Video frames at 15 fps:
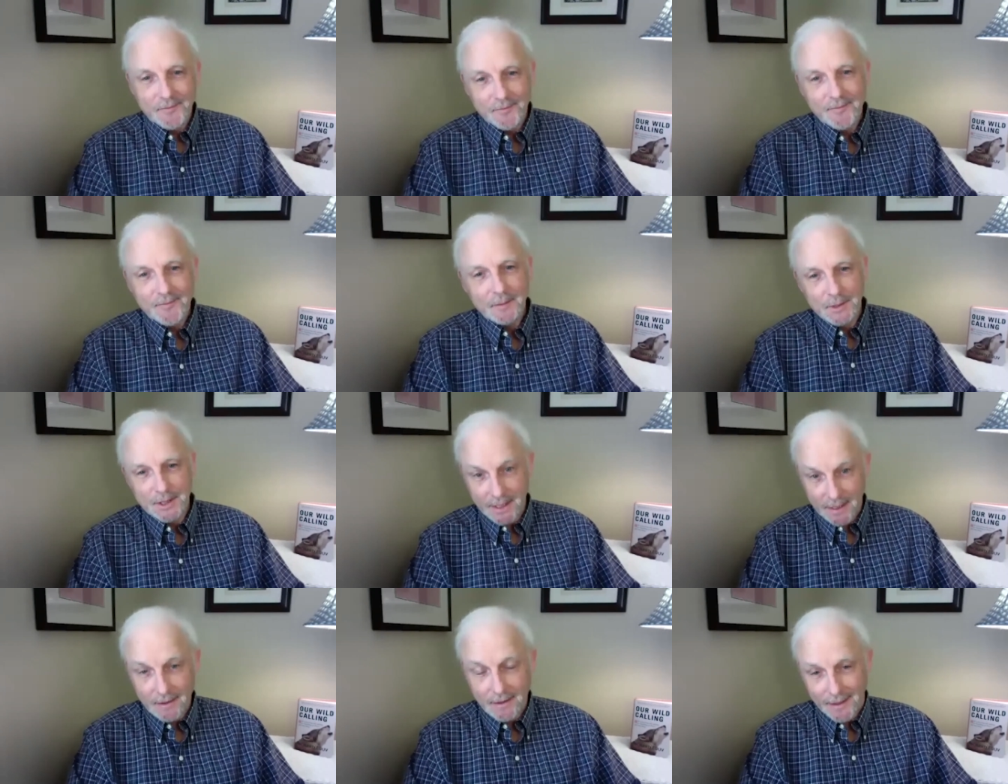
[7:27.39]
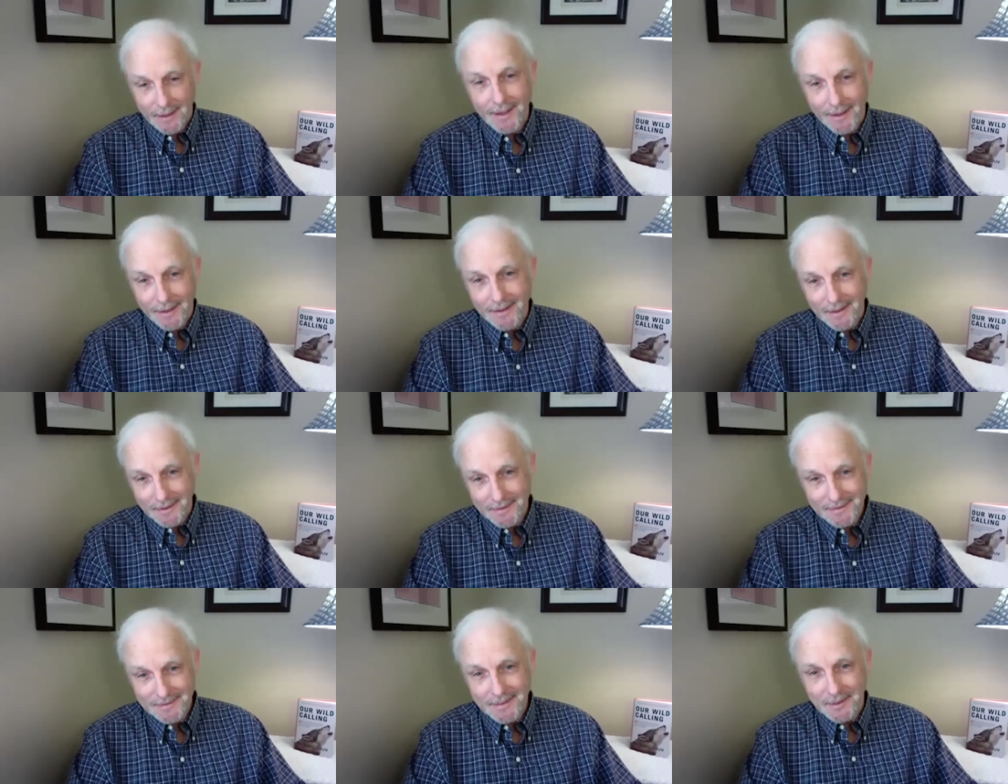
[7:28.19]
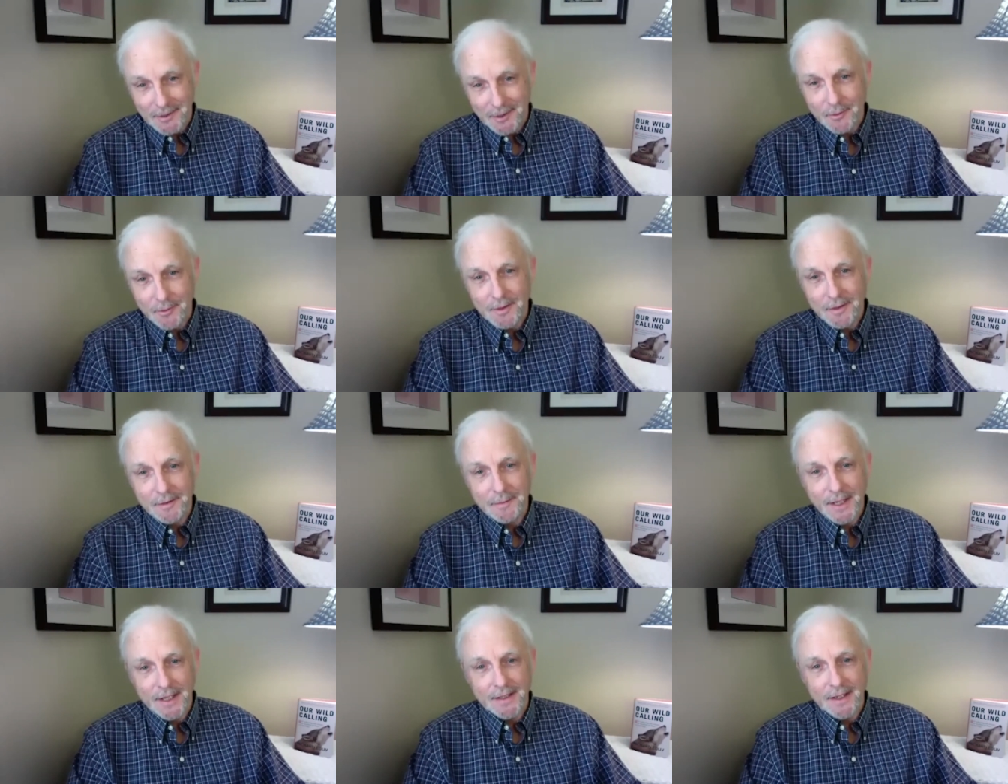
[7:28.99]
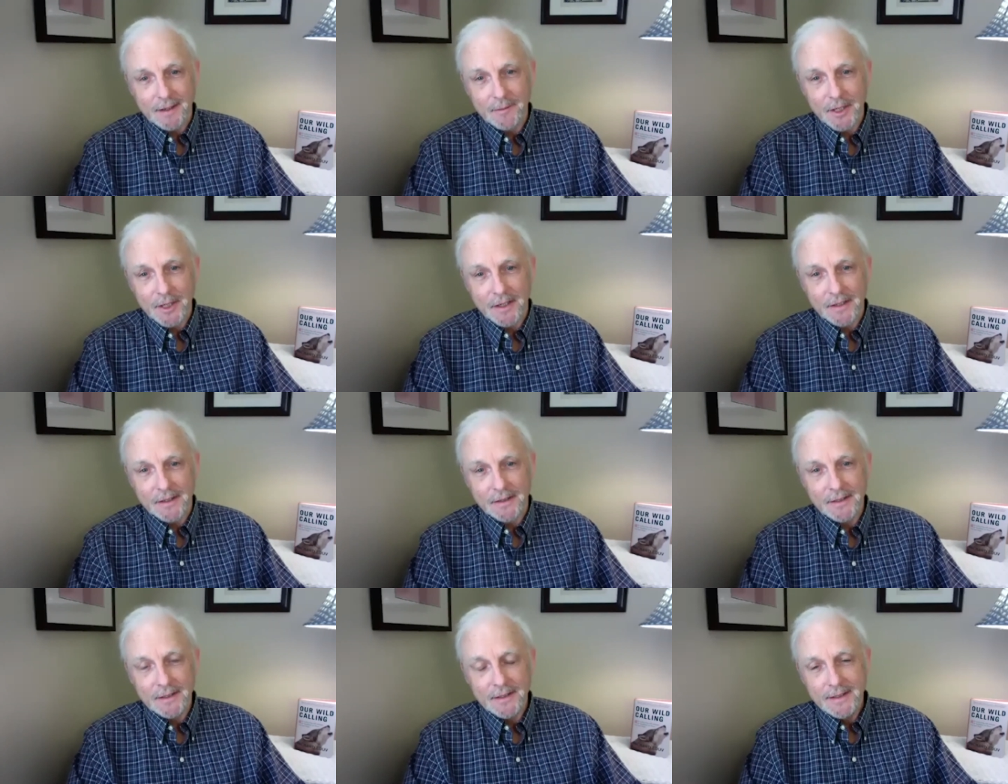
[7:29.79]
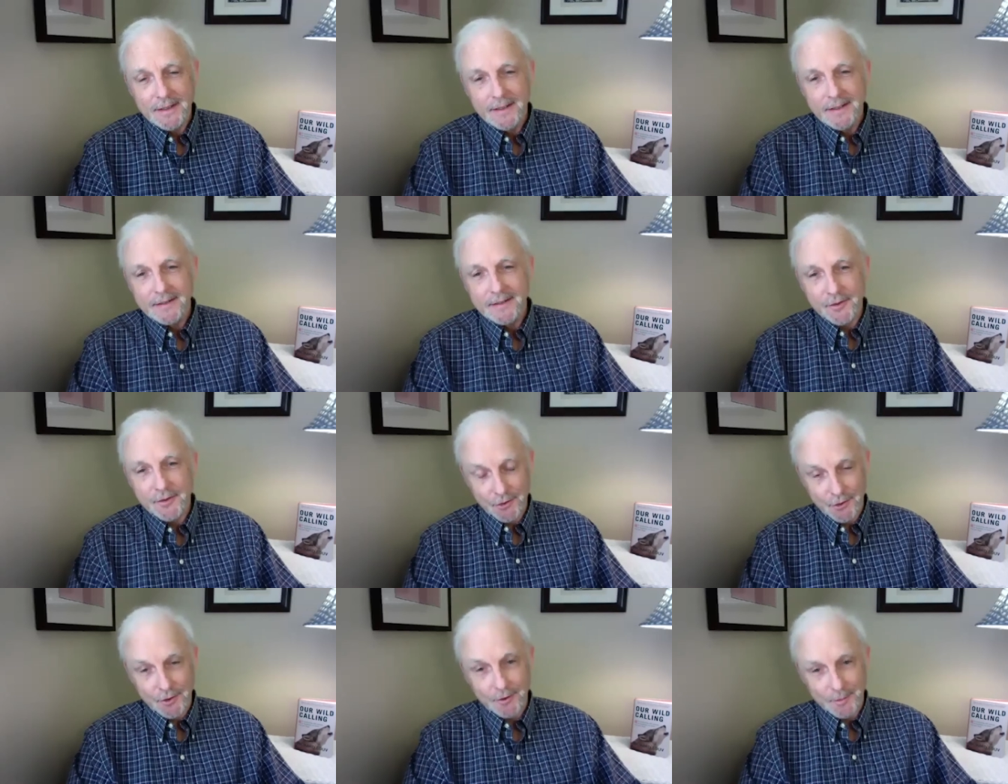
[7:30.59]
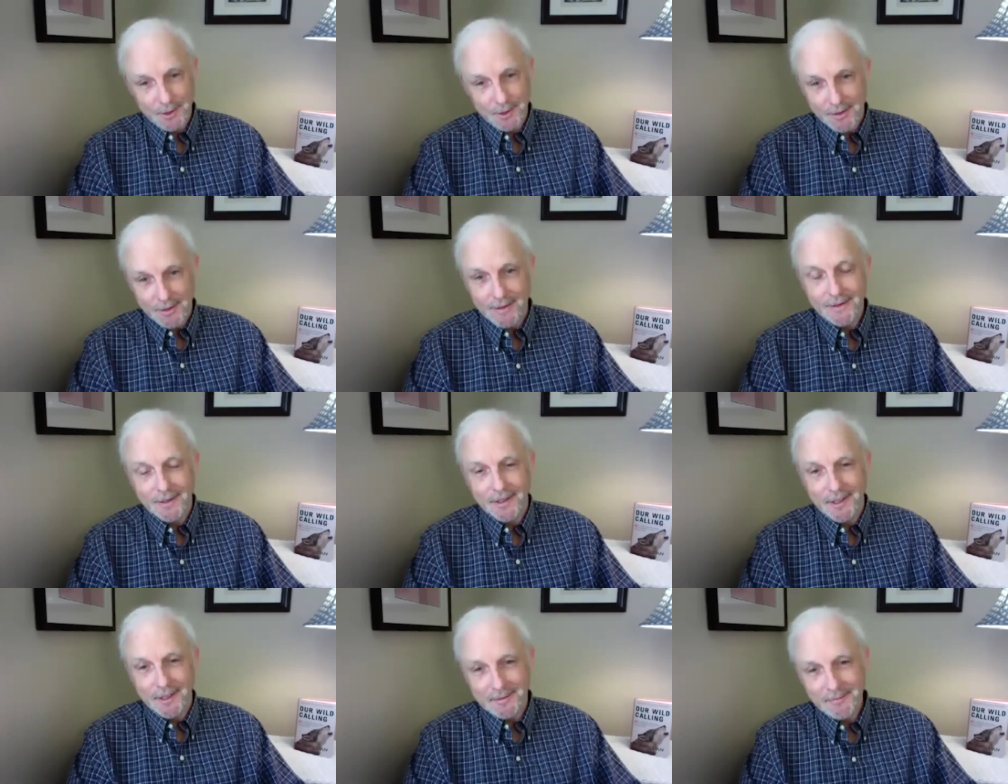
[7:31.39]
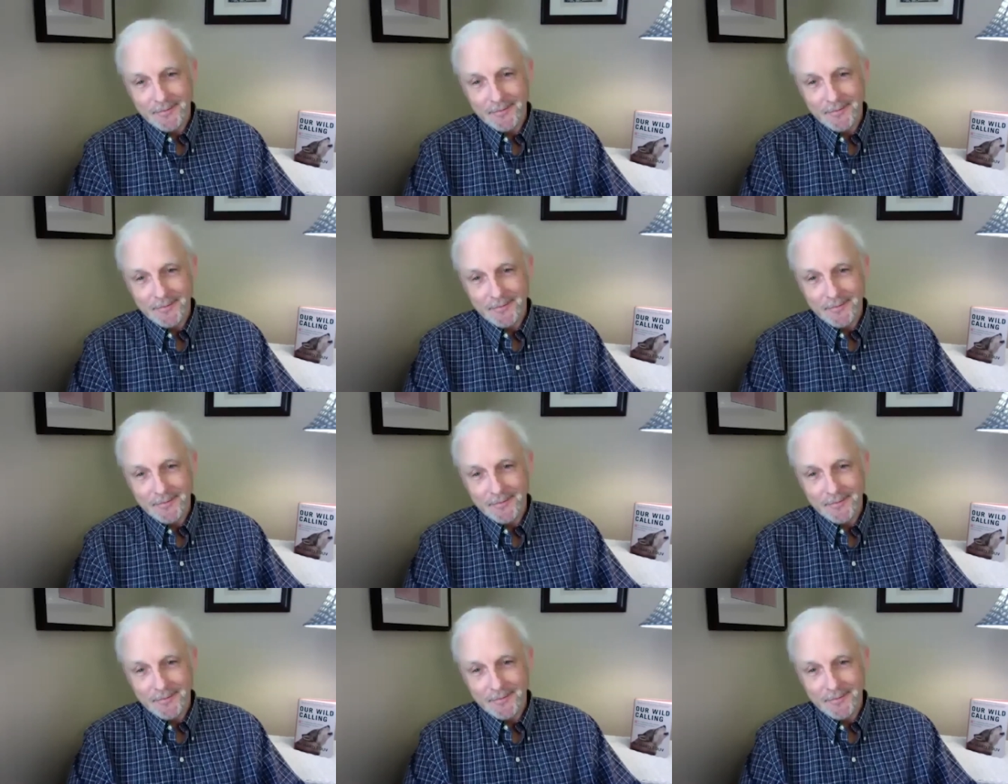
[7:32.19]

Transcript: particularly lately, with the pandemic, and Zoom is a good thing.